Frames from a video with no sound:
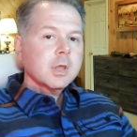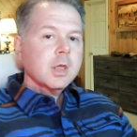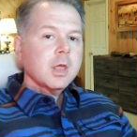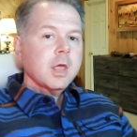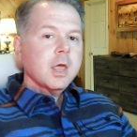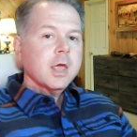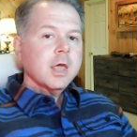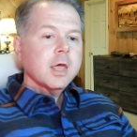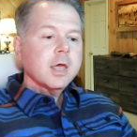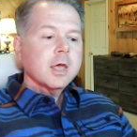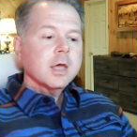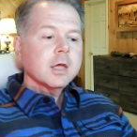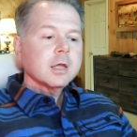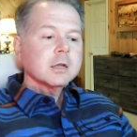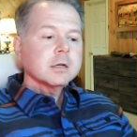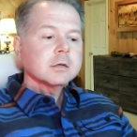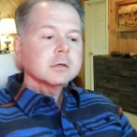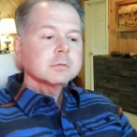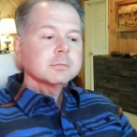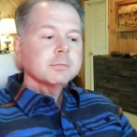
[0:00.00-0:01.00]

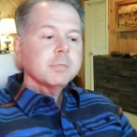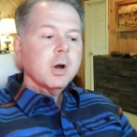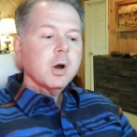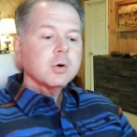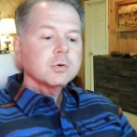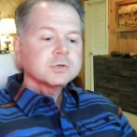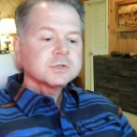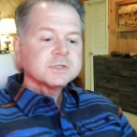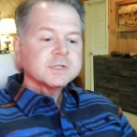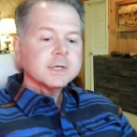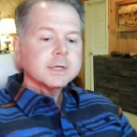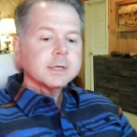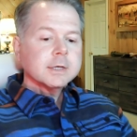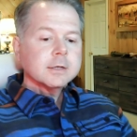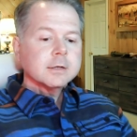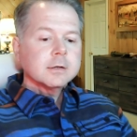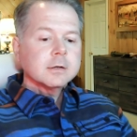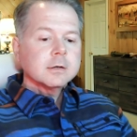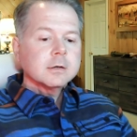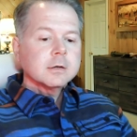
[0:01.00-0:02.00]
and
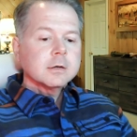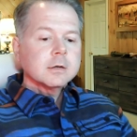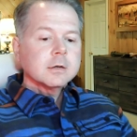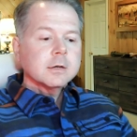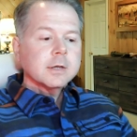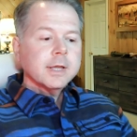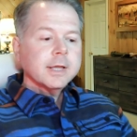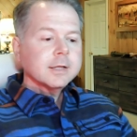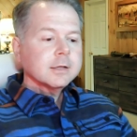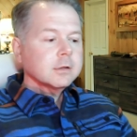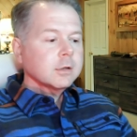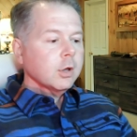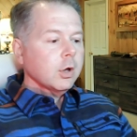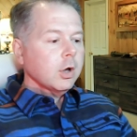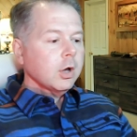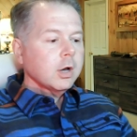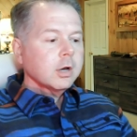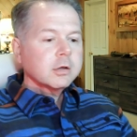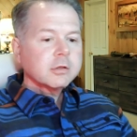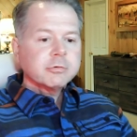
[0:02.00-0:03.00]
posted a
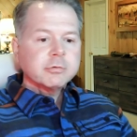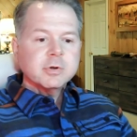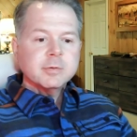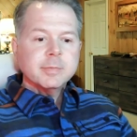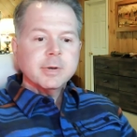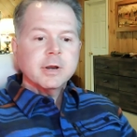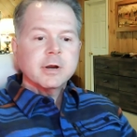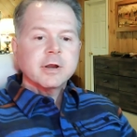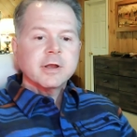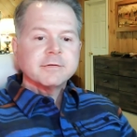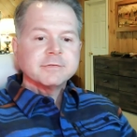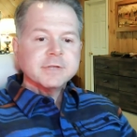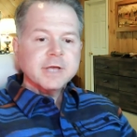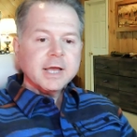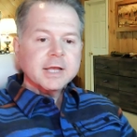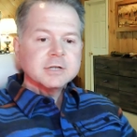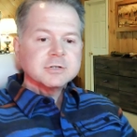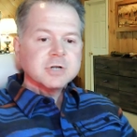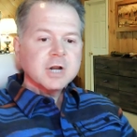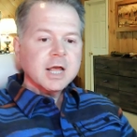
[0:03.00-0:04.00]
long three-paragraph
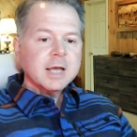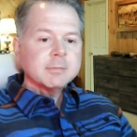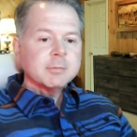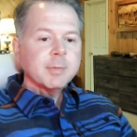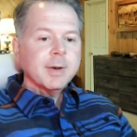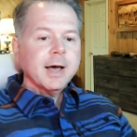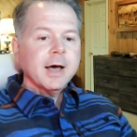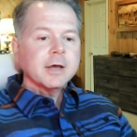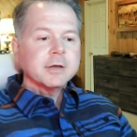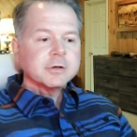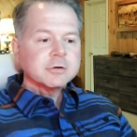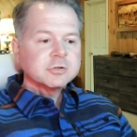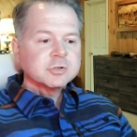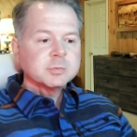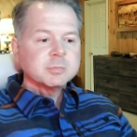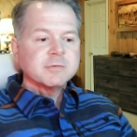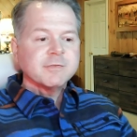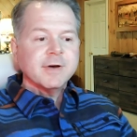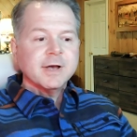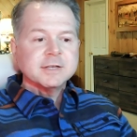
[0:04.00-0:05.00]
diatribe about how your
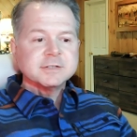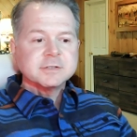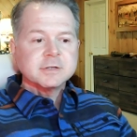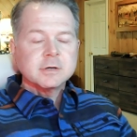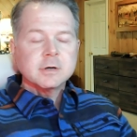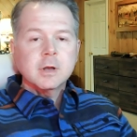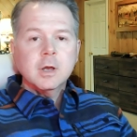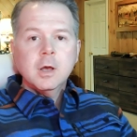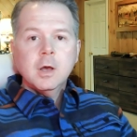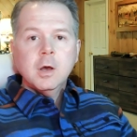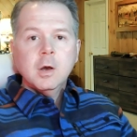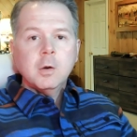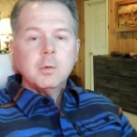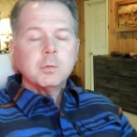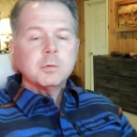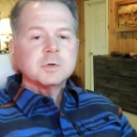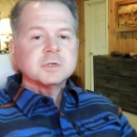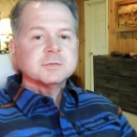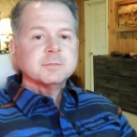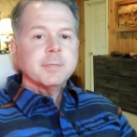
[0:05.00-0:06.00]
supervisor
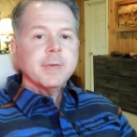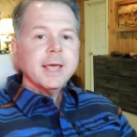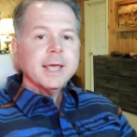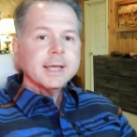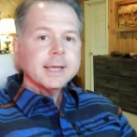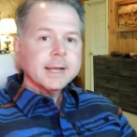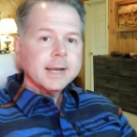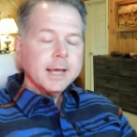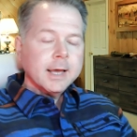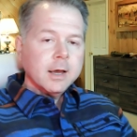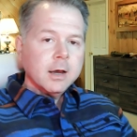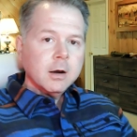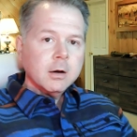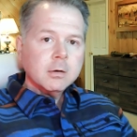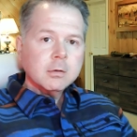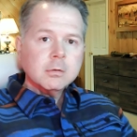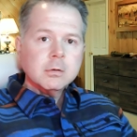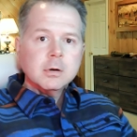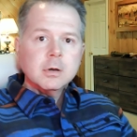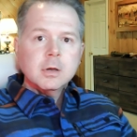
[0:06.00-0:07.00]
was banging
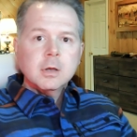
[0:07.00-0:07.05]
out